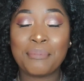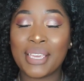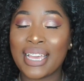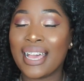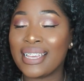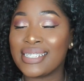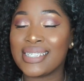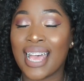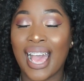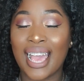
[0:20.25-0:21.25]

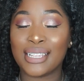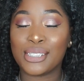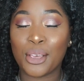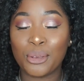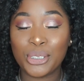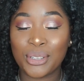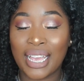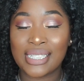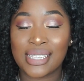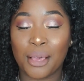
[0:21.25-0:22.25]
because I told you
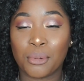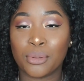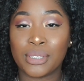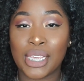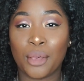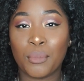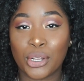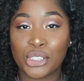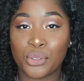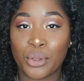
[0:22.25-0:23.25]
guys I will tell
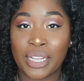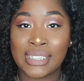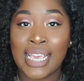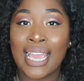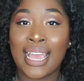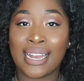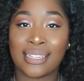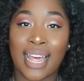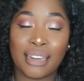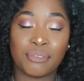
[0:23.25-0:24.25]
more stories and a
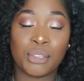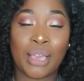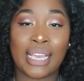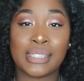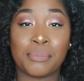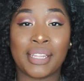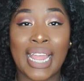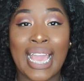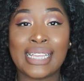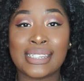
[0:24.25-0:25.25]
lot of you guys have
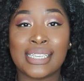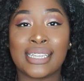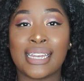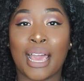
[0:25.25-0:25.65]
been asking.